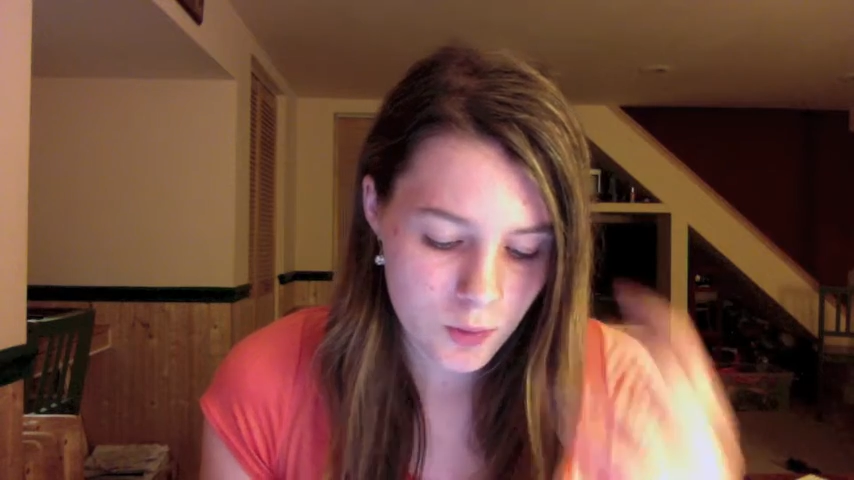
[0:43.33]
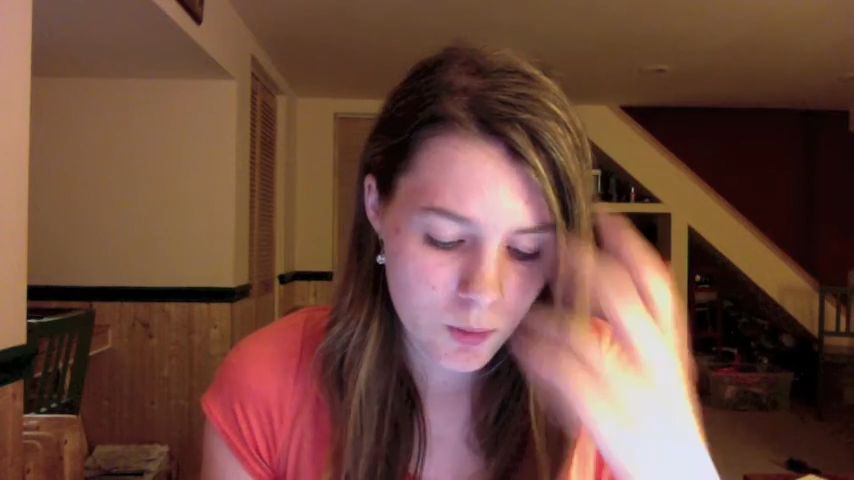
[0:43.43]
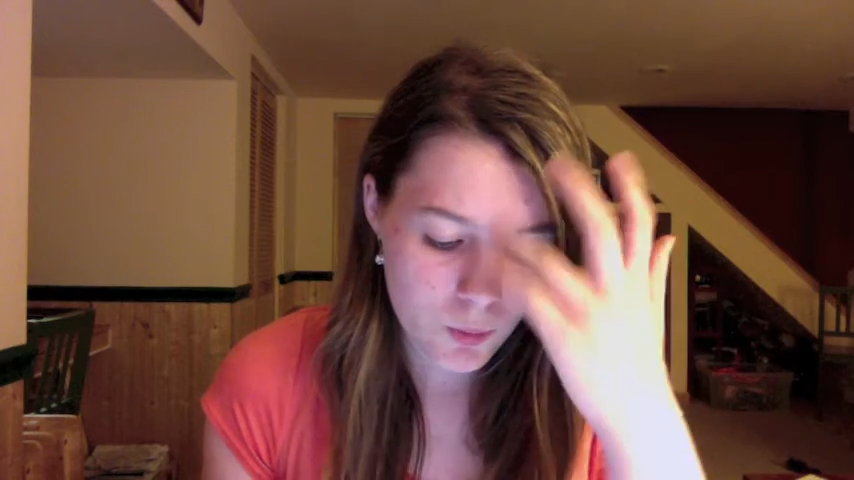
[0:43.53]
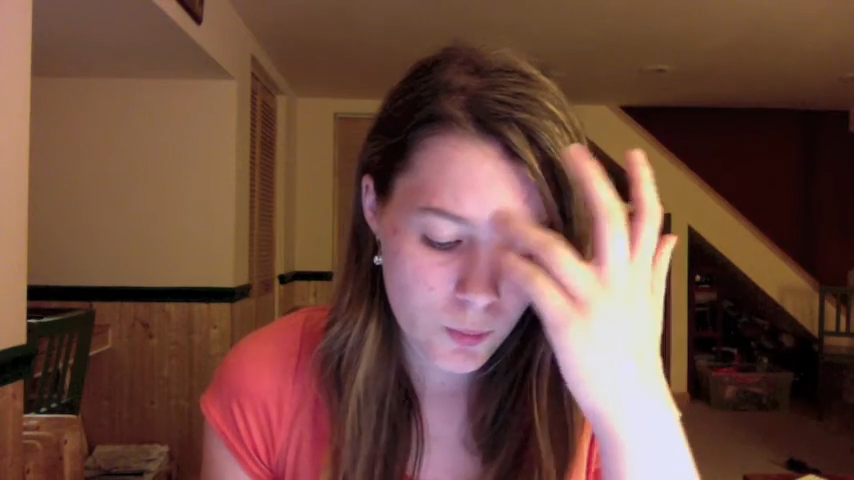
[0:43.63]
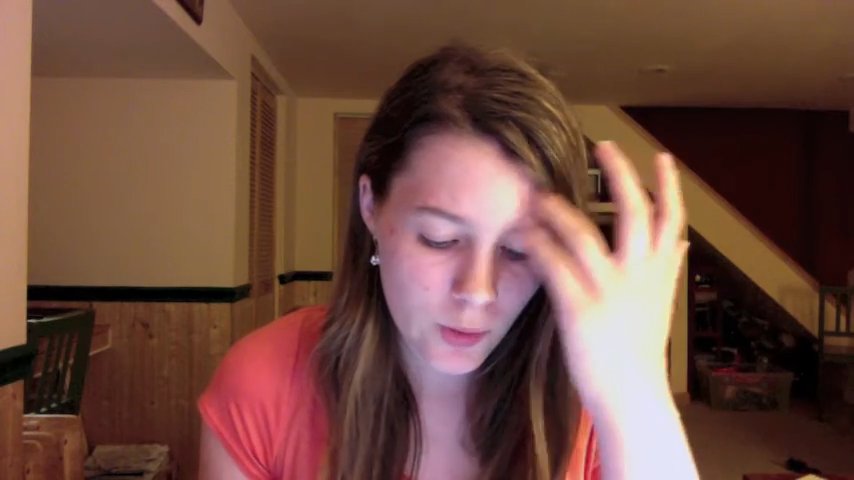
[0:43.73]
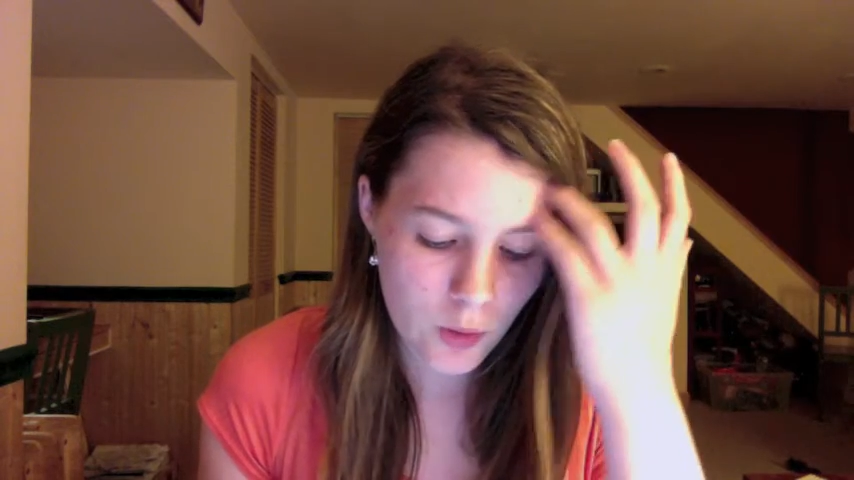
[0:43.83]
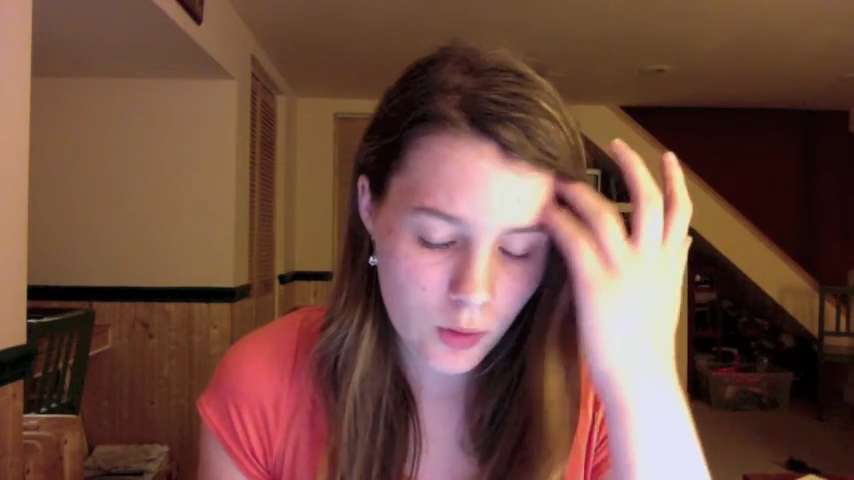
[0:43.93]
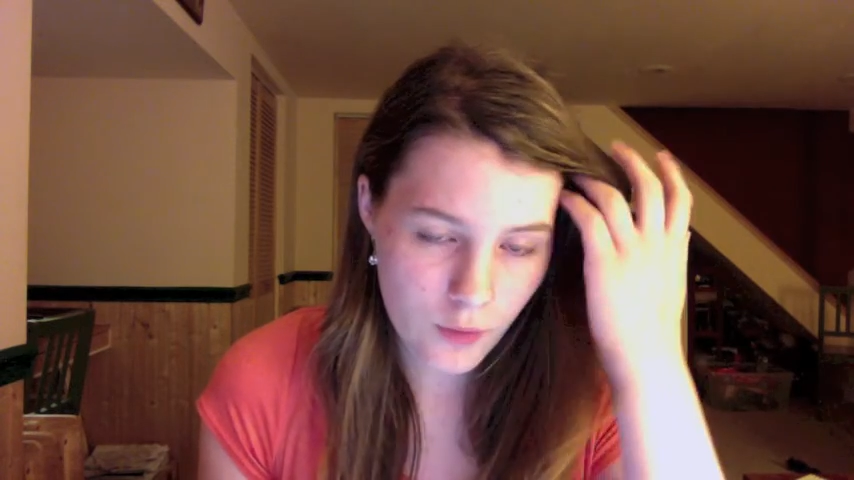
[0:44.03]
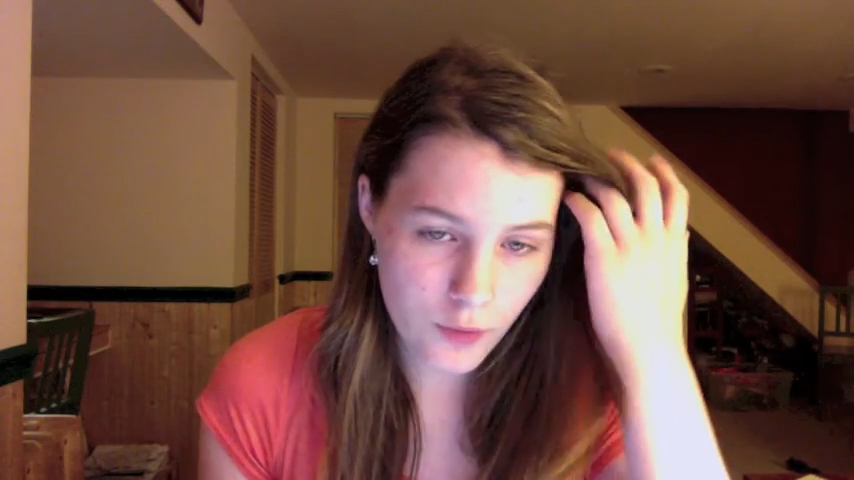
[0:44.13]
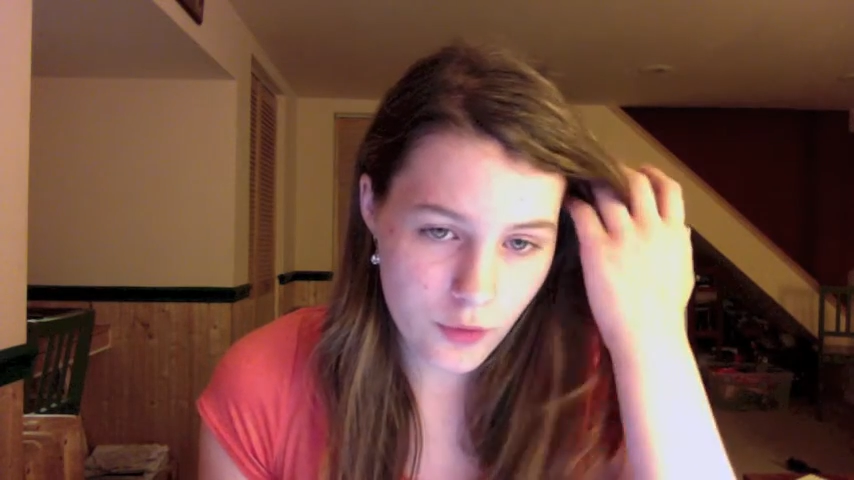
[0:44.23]
We all love
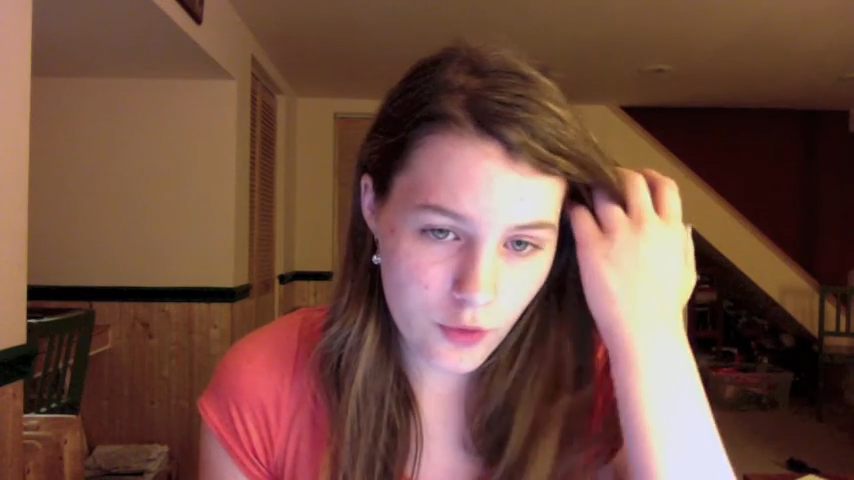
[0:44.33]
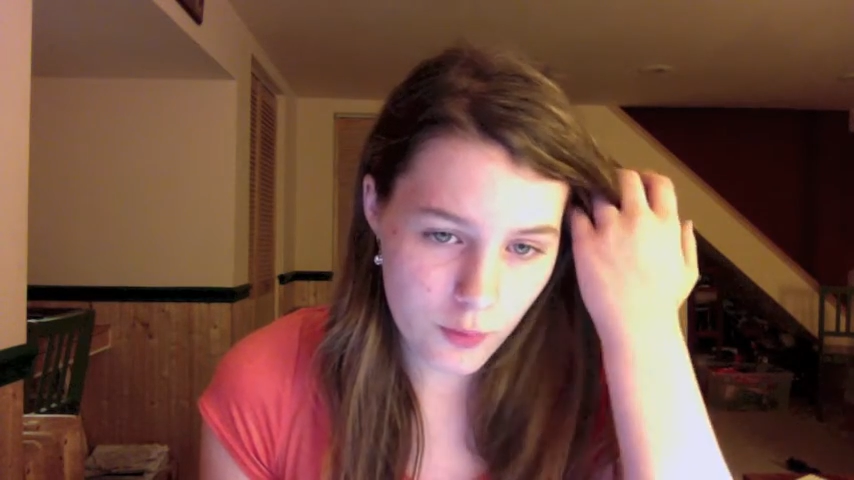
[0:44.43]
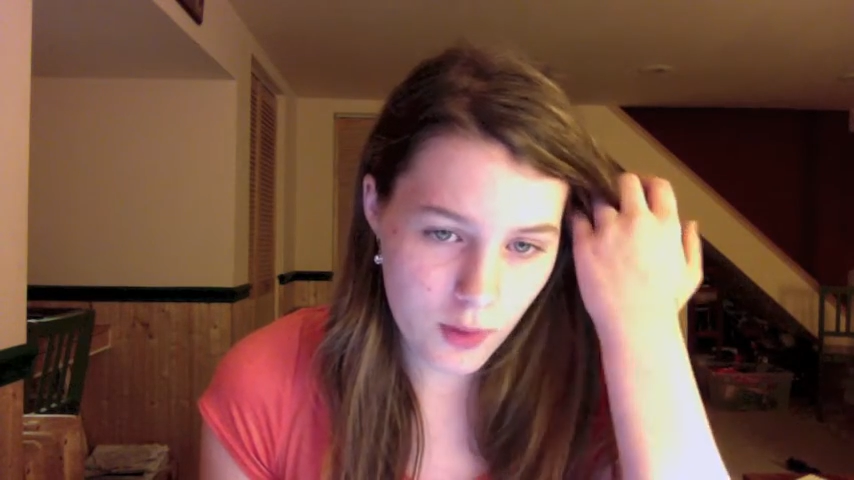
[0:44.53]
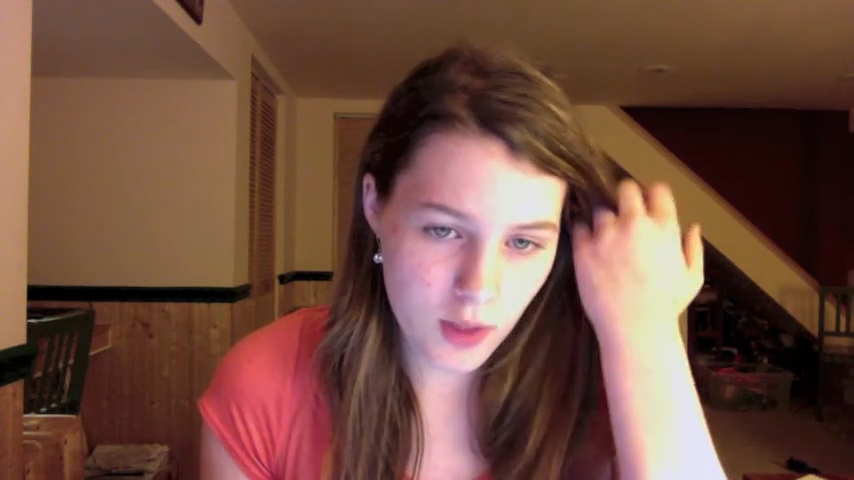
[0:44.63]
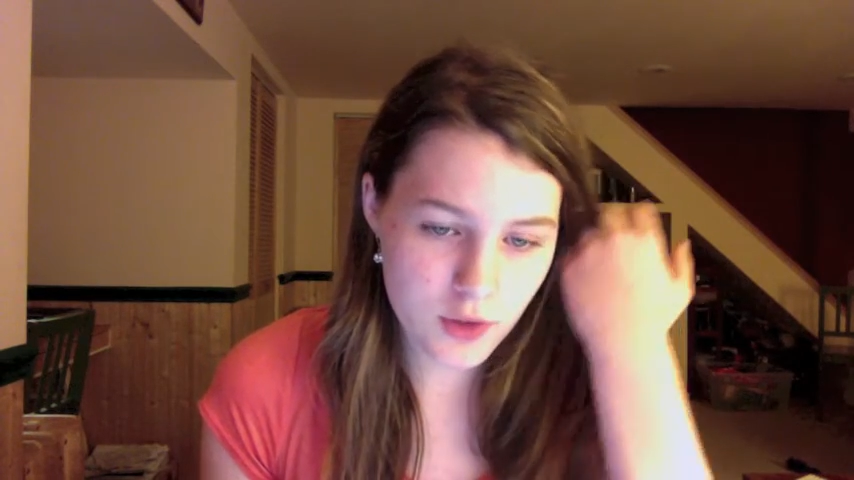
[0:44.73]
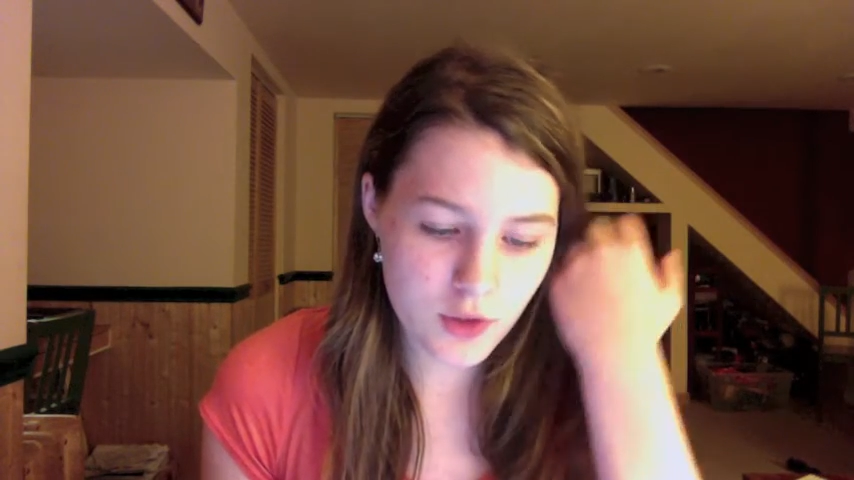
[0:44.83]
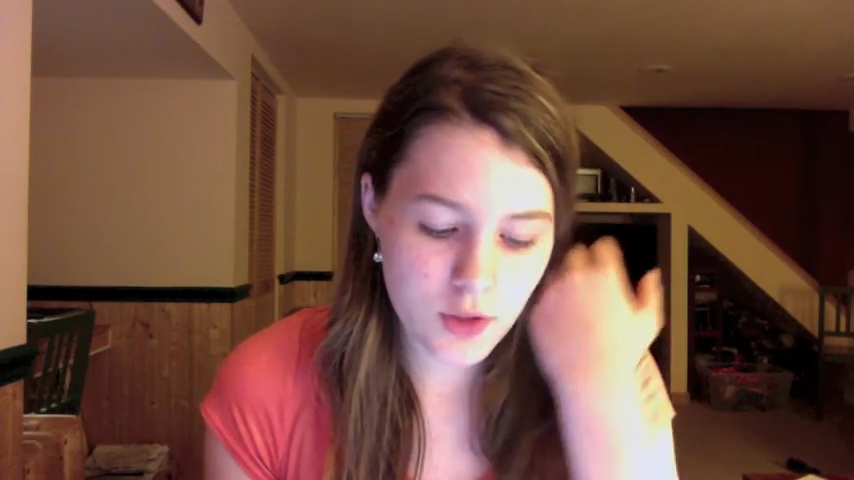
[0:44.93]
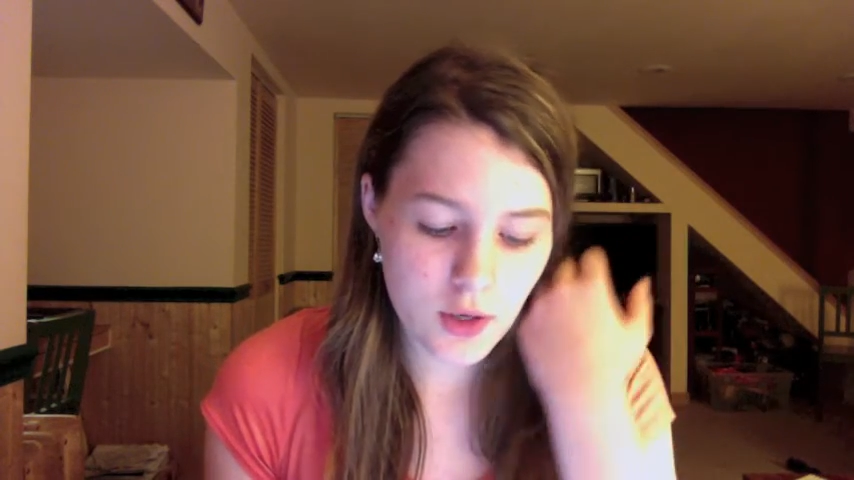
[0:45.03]
you so much.